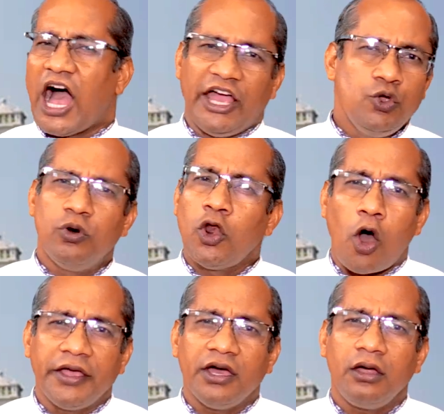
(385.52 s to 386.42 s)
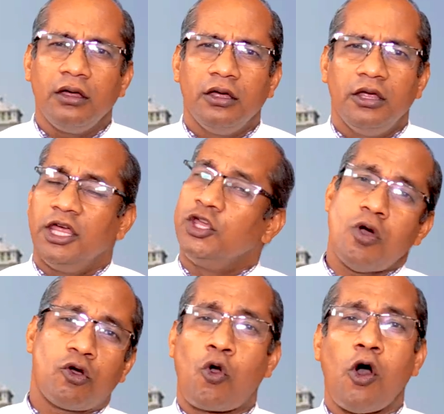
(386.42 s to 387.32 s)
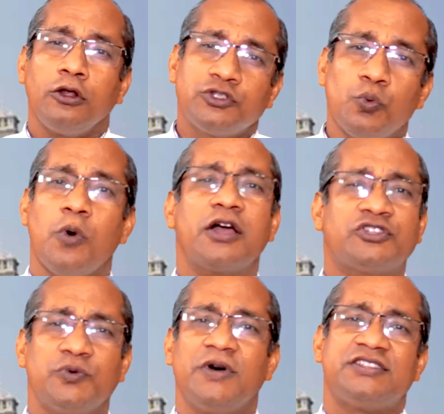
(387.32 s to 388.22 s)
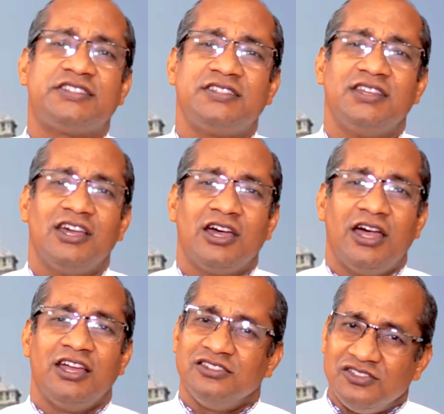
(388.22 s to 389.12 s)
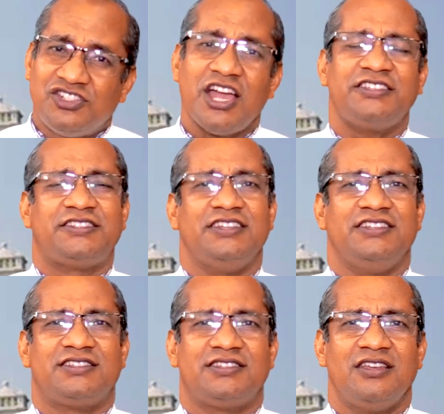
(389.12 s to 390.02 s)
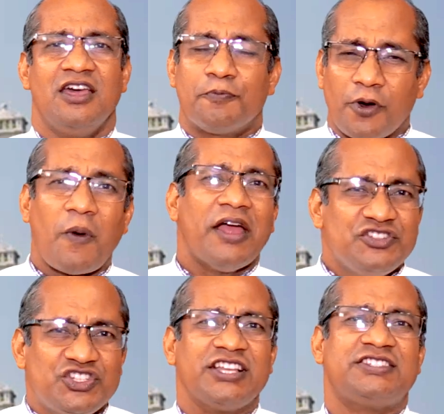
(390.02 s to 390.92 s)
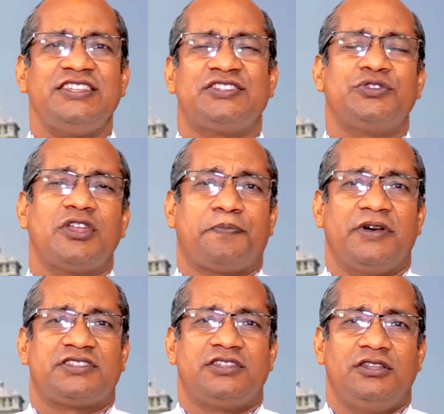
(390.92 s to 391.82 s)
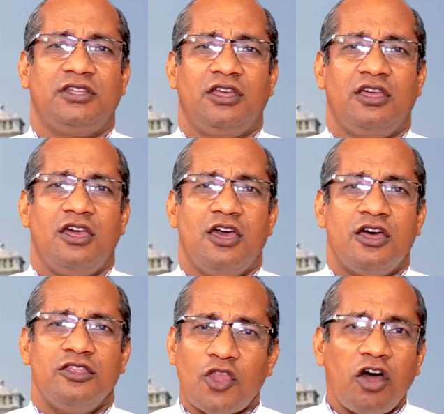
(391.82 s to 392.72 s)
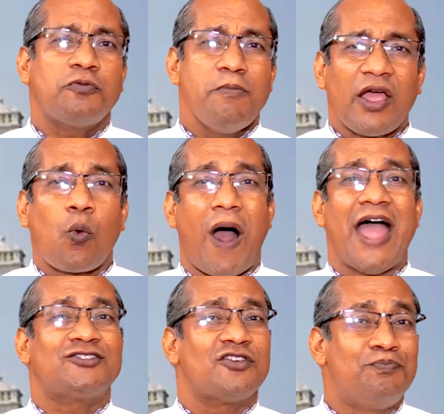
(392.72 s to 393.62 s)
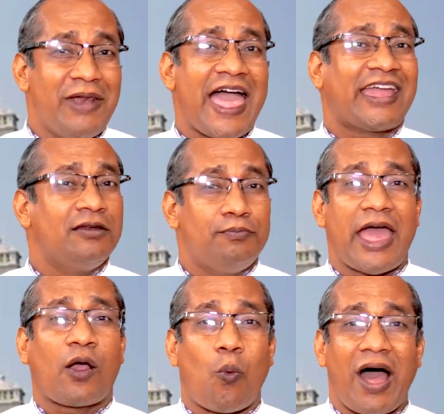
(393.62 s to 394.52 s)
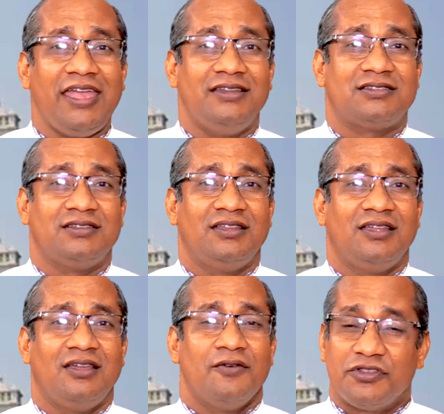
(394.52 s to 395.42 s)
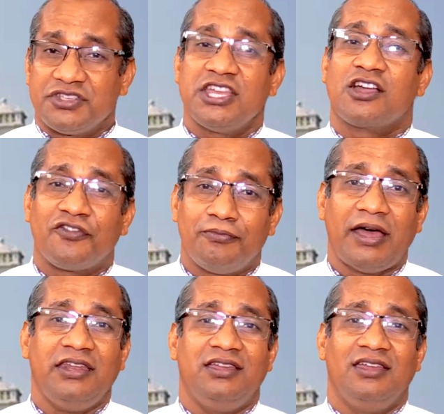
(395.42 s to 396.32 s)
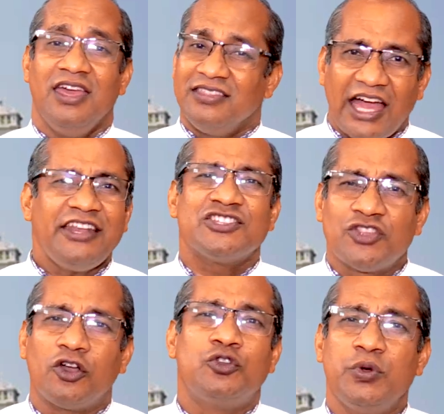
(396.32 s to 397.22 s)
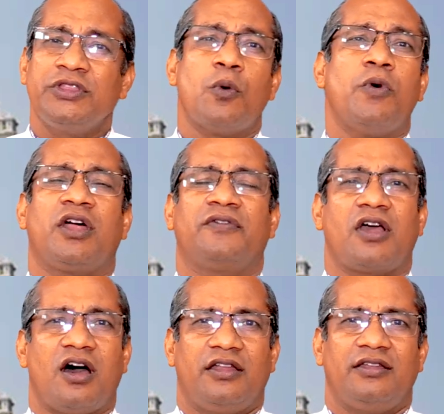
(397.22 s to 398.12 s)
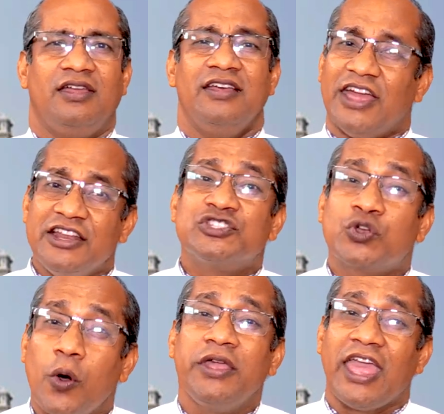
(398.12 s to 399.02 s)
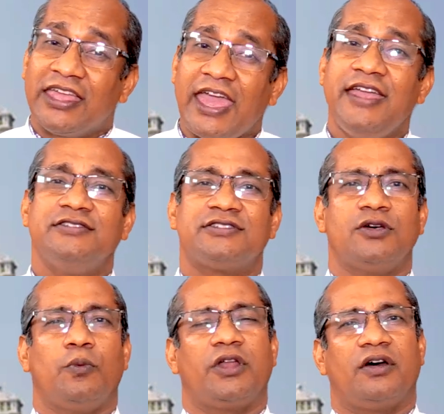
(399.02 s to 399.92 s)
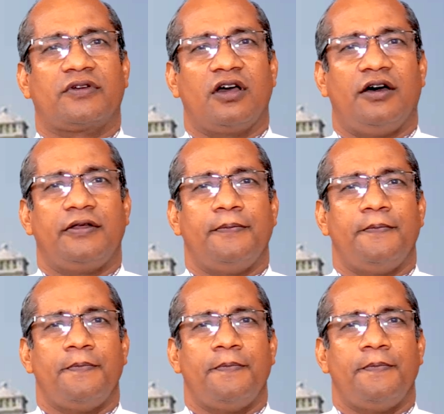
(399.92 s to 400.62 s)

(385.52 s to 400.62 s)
Are you a lawyer? You are called to work towards justice. Provide justice to the person. Not make white or black and black white for the sake of money. That is not doing the word of God. That is going against the word of God.